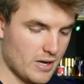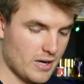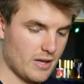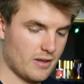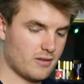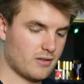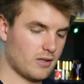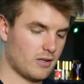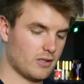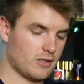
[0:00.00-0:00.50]

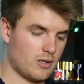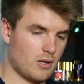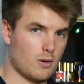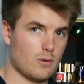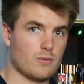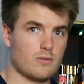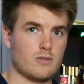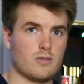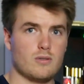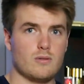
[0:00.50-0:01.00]
It's going to
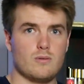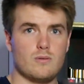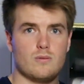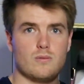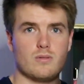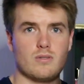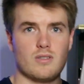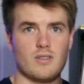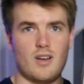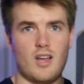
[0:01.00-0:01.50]
go
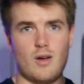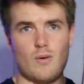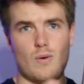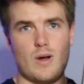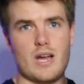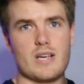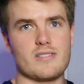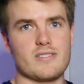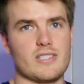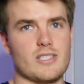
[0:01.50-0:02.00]
to not
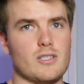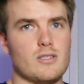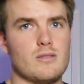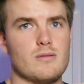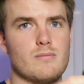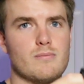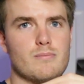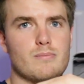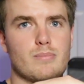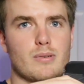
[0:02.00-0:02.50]
YSL,
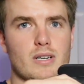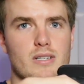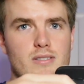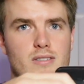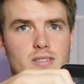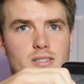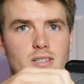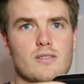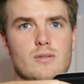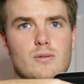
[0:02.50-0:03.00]
but
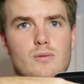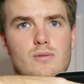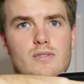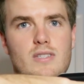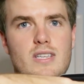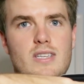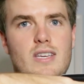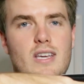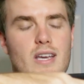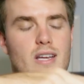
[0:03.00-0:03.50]
to
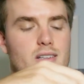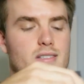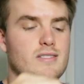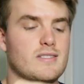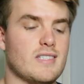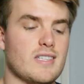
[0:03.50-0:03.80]
decants.